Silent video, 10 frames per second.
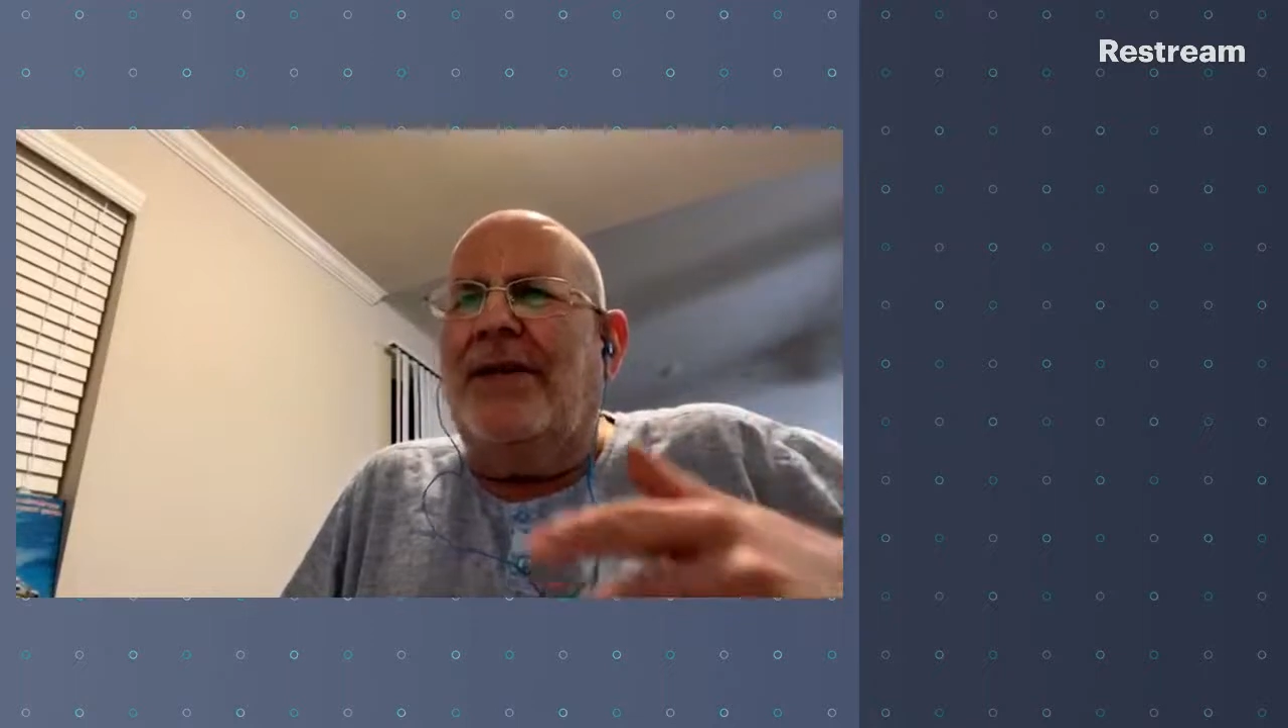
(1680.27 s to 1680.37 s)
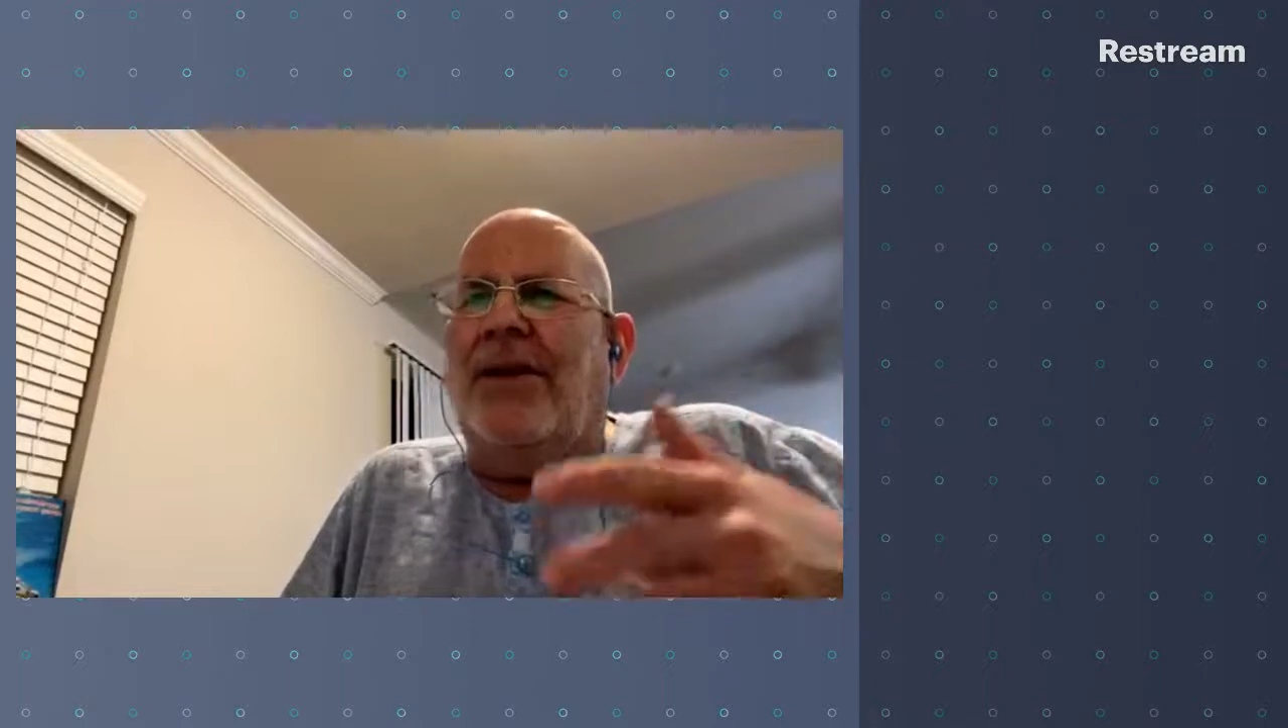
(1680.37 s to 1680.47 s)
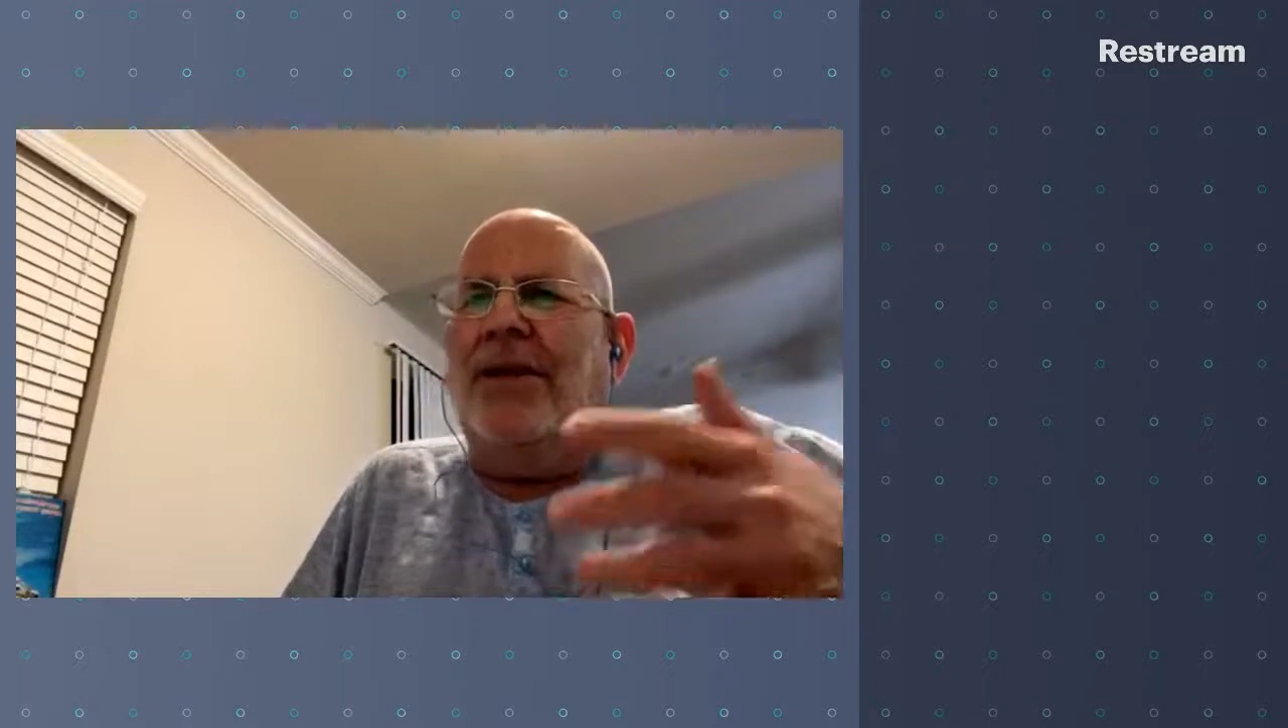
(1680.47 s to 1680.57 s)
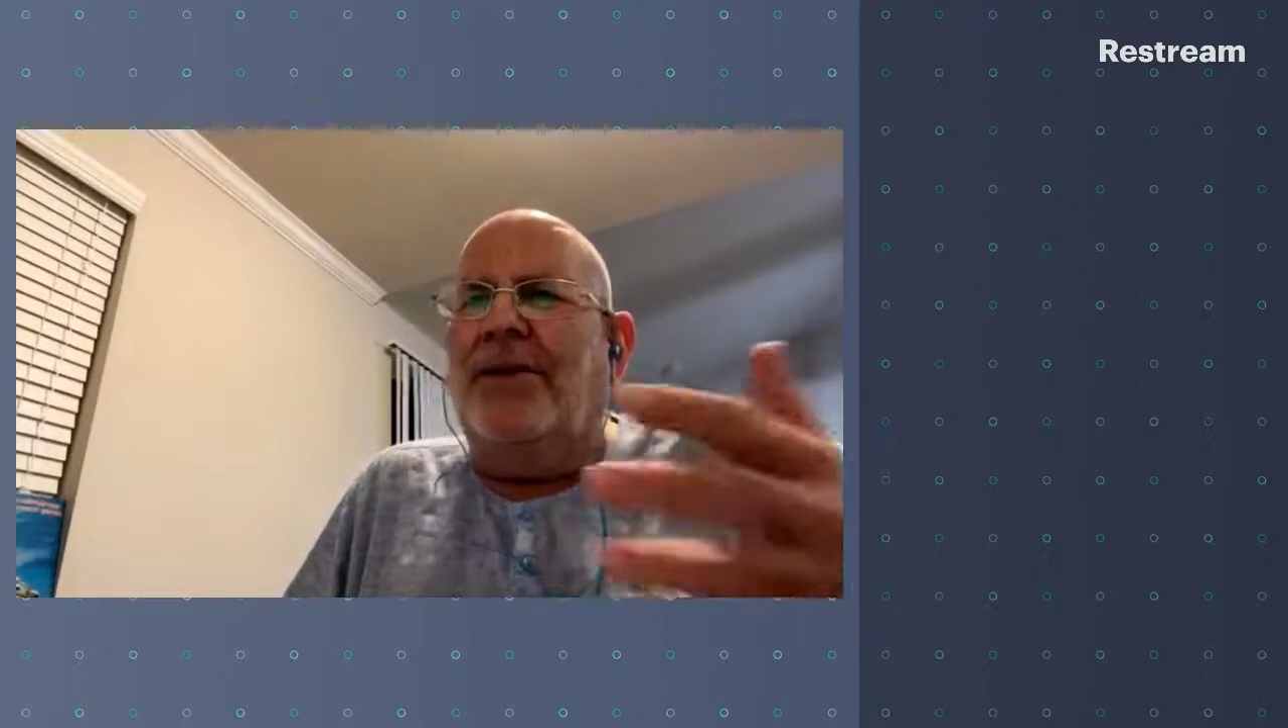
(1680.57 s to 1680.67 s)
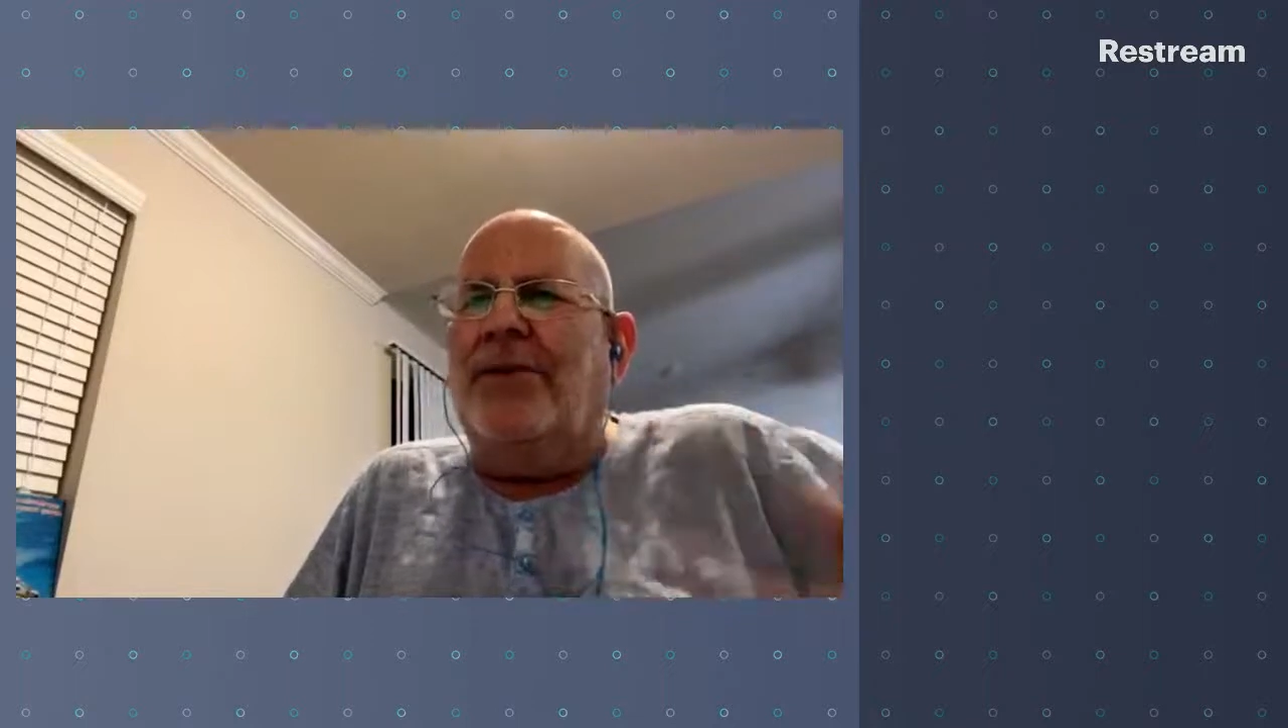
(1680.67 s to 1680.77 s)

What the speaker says: and all the